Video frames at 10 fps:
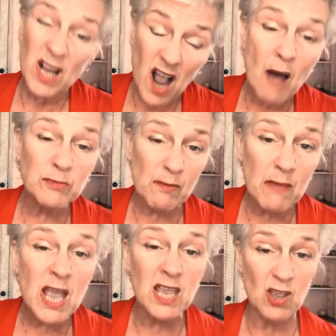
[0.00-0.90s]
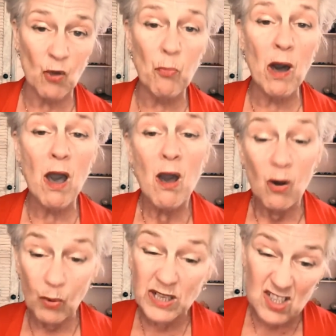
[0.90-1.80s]
have come to meet you, but
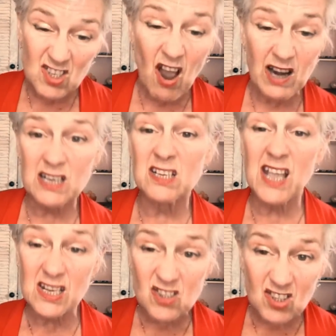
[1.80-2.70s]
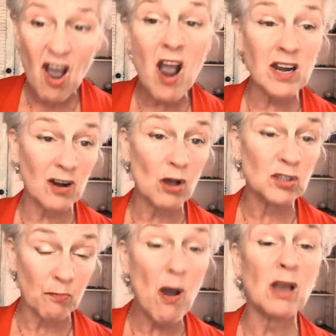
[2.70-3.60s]
we decided to get started on
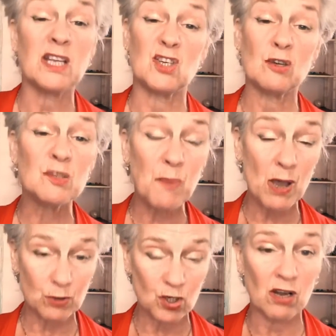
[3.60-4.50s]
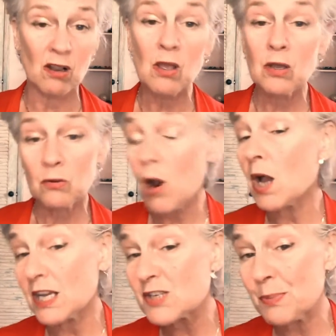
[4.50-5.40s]
the polyjuice potion,
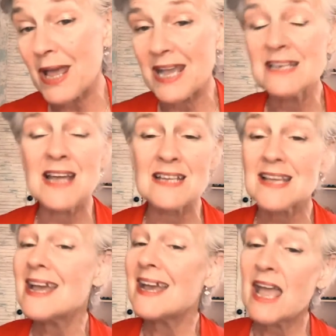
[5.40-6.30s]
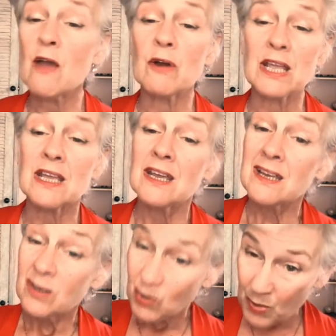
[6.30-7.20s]
Ron explained as Harry,
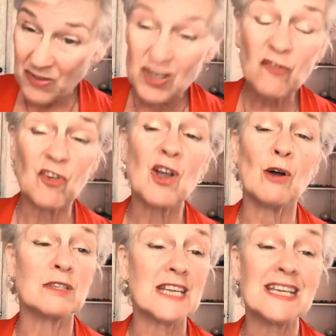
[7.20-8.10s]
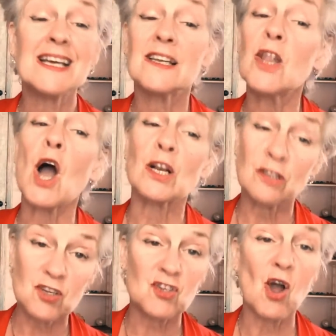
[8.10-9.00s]
with difficulty, locked
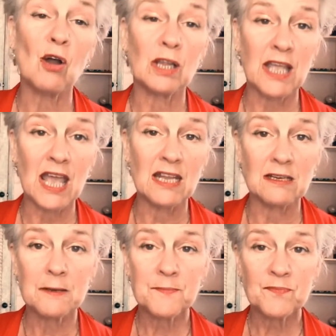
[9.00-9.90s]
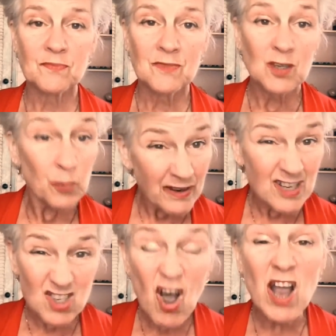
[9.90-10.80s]
the stall again. We
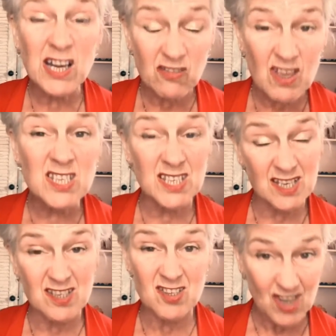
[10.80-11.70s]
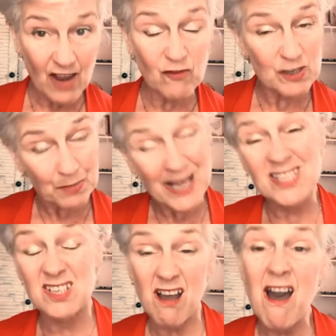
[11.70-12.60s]
decided this is the safest
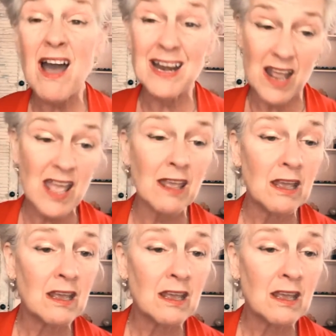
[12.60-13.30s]
place to hide it.